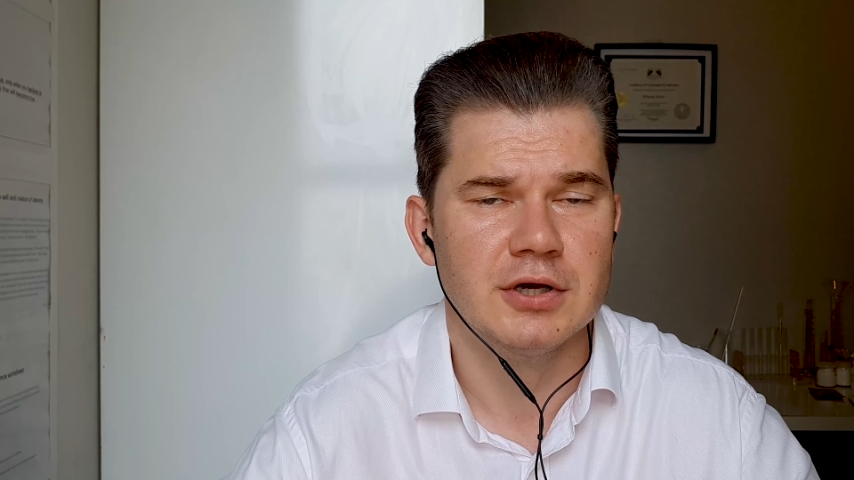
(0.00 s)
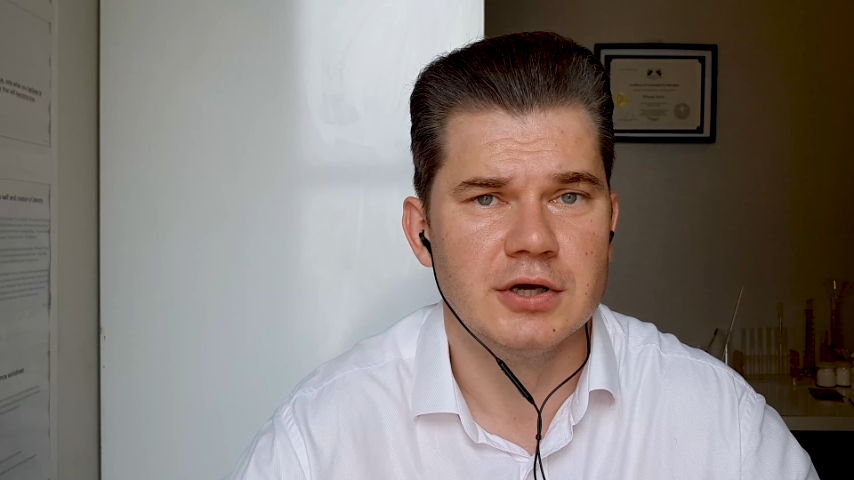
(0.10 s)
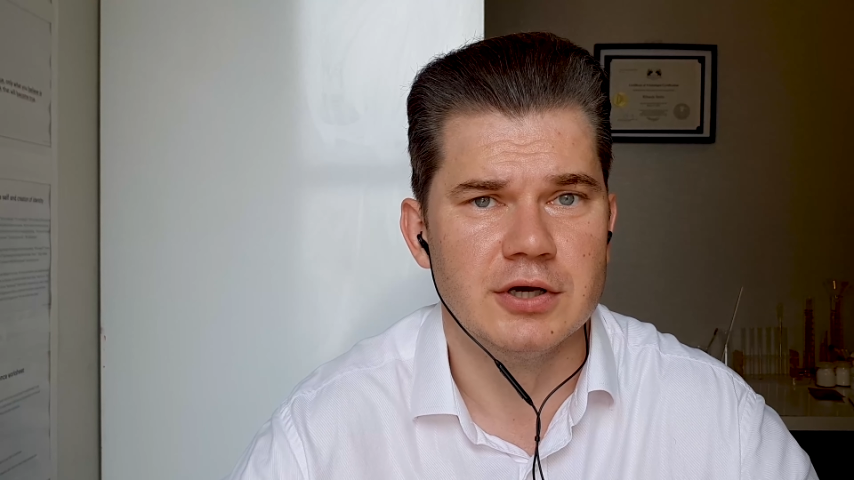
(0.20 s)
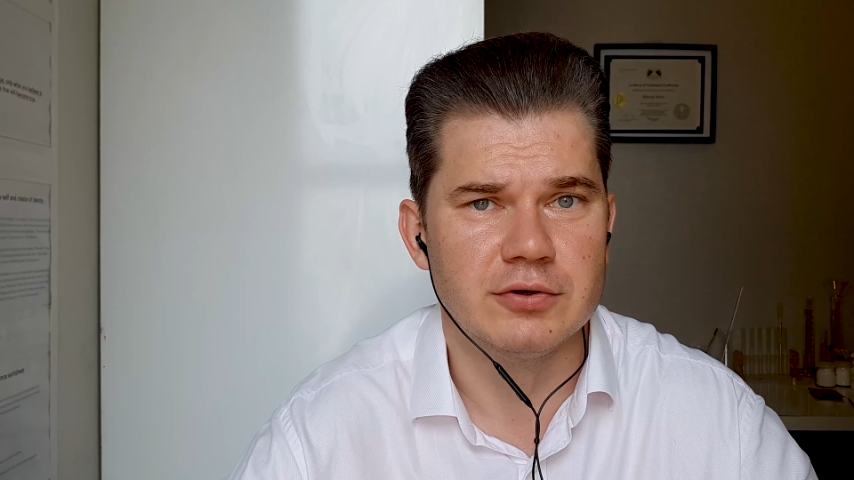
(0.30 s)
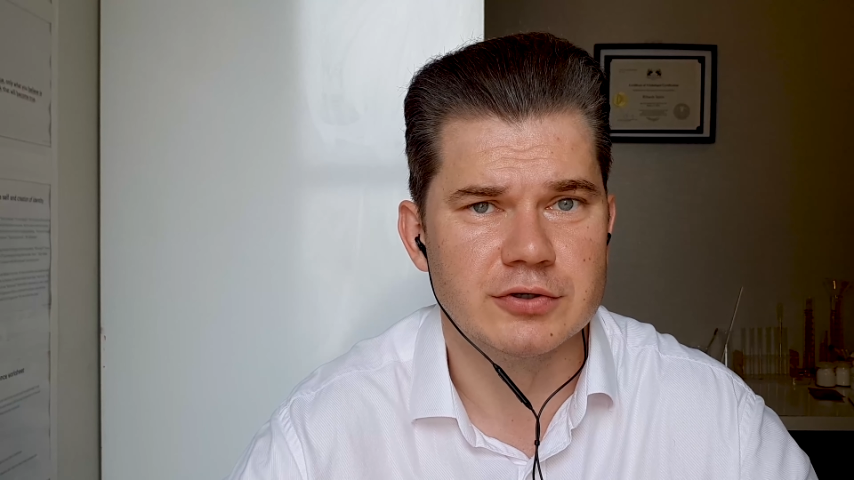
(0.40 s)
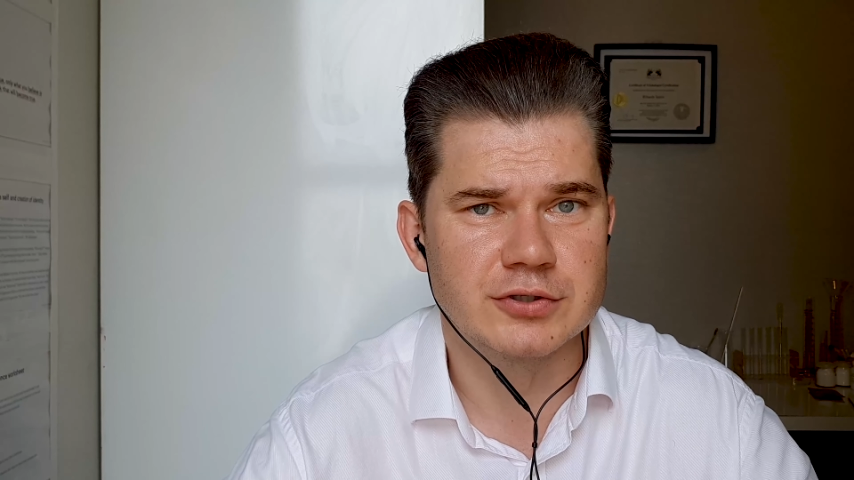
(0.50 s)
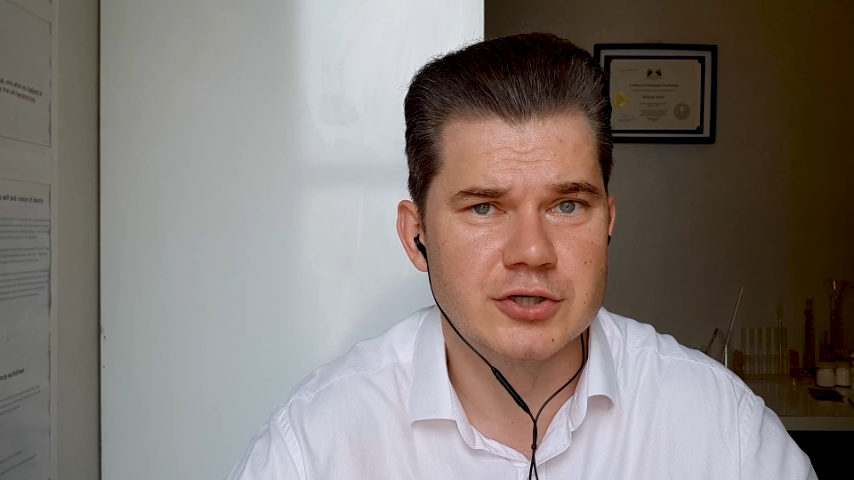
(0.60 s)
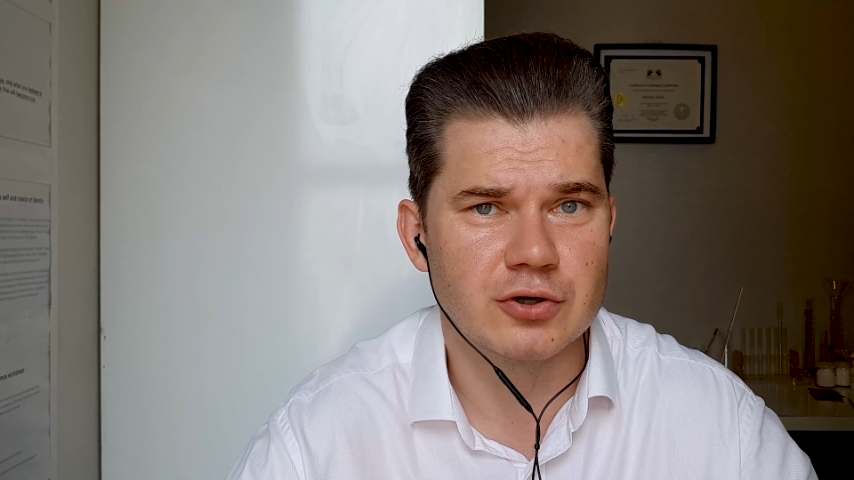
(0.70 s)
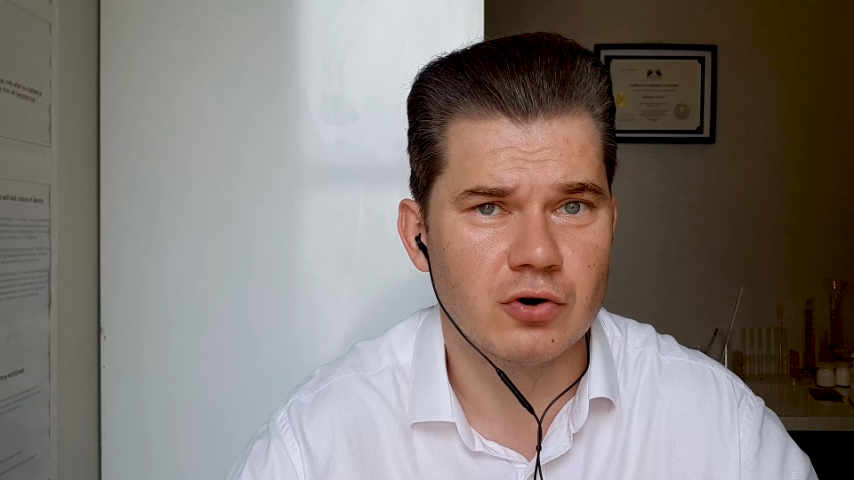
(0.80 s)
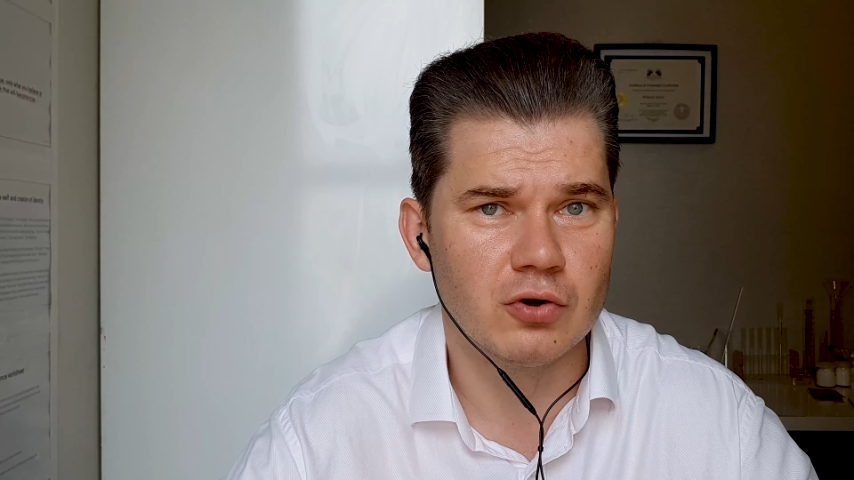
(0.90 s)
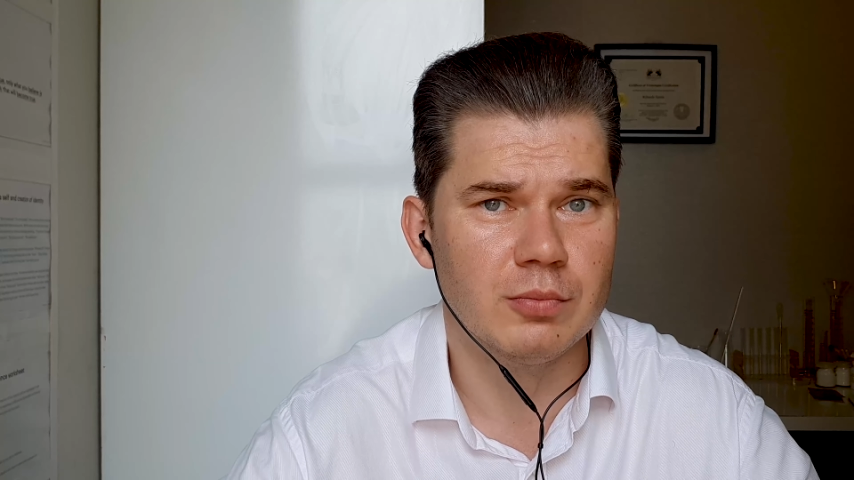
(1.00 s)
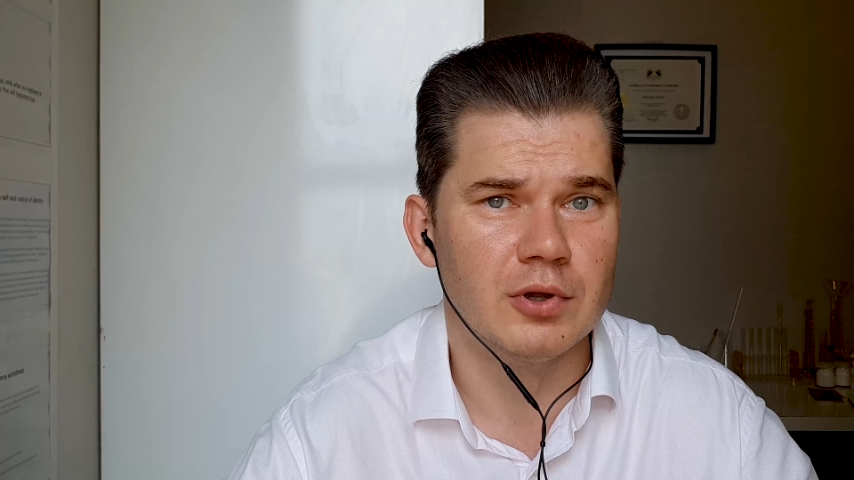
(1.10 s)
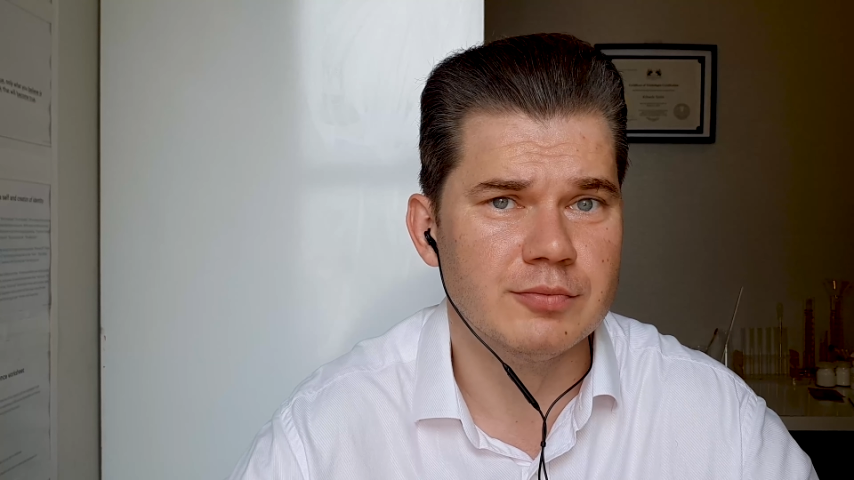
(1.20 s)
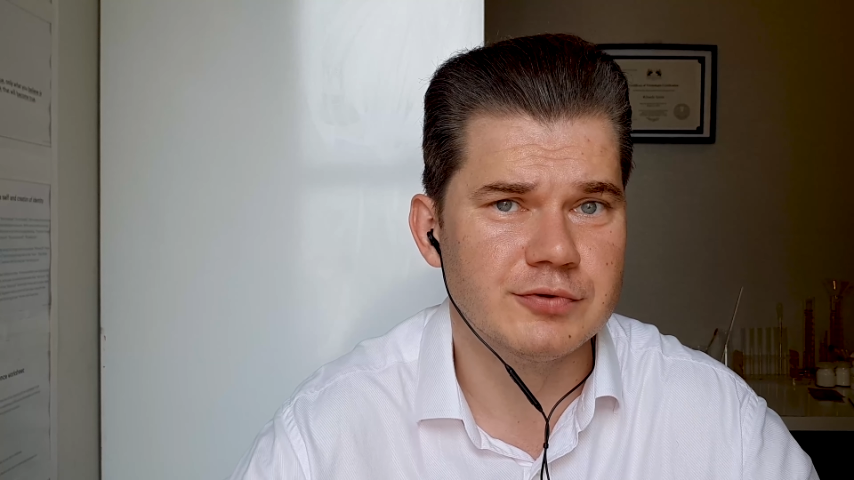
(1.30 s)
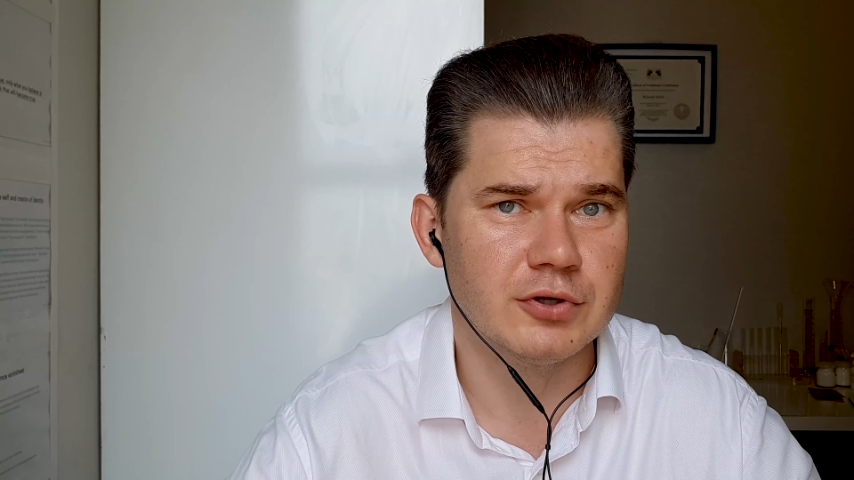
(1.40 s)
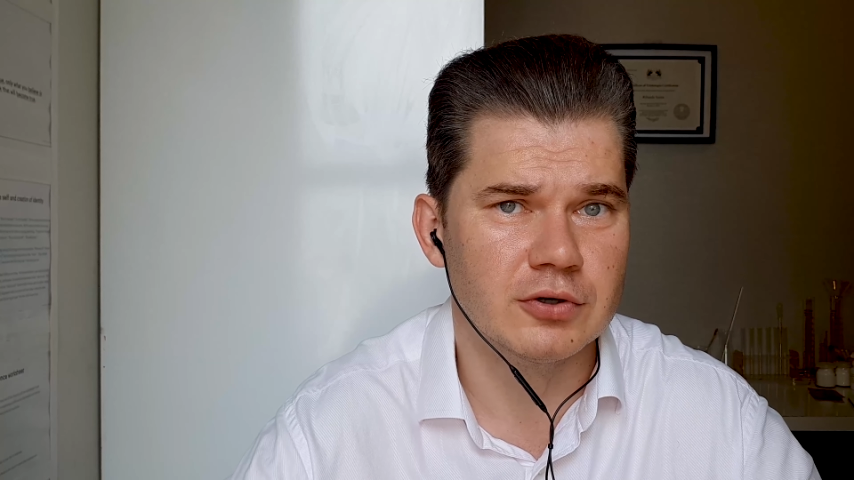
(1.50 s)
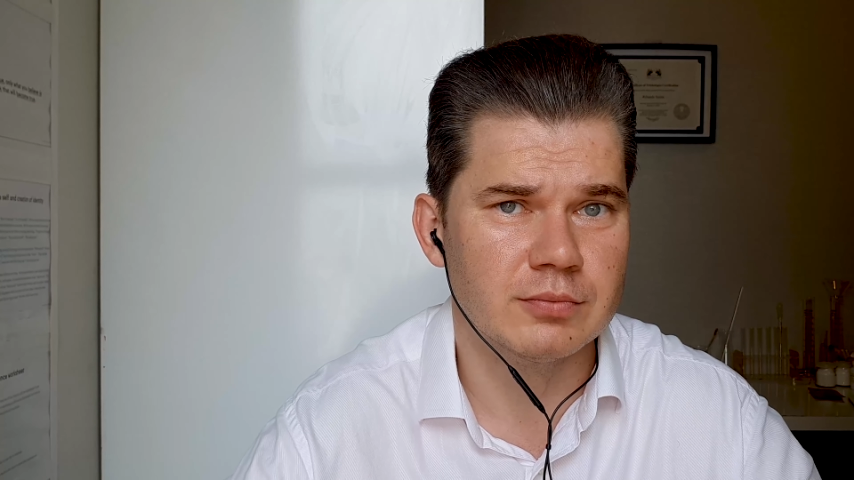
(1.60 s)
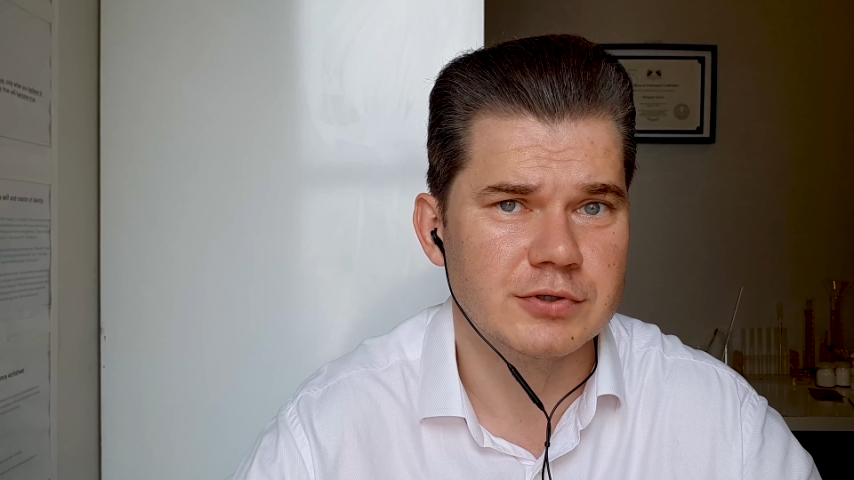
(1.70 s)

uh, you can schedule a call Blob Studio.